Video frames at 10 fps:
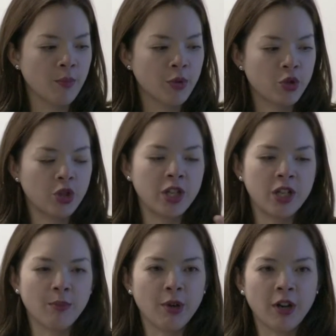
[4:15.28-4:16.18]

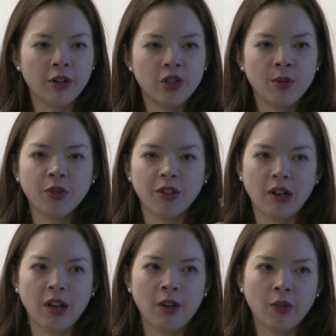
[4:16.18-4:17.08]
strategic partnerships and
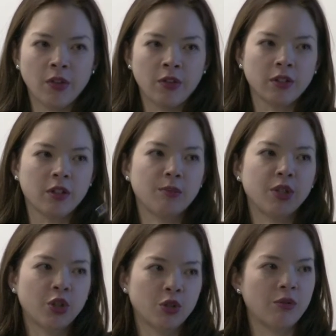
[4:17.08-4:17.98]
alliances and
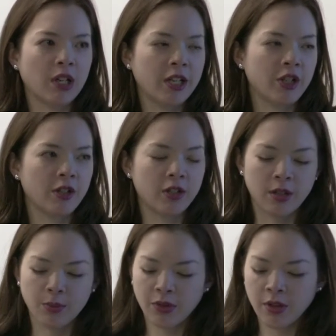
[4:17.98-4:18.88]
commercial
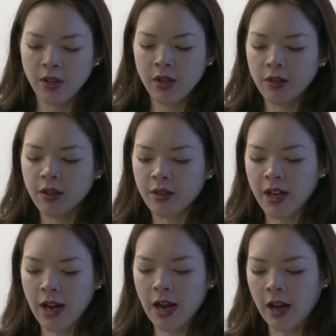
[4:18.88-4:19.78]
relationships that
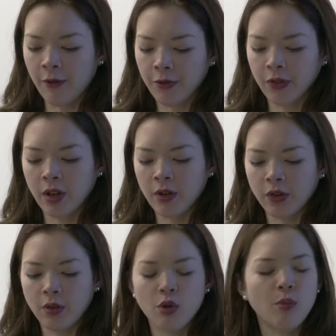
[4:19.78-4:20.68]
they have.
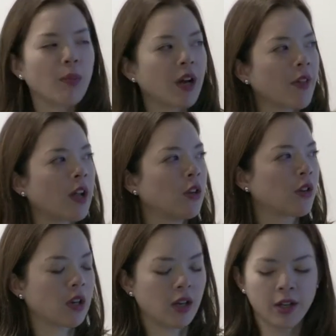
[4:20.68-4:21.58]
So what might that
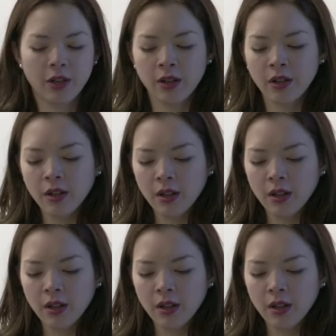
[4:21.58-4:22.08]
look like?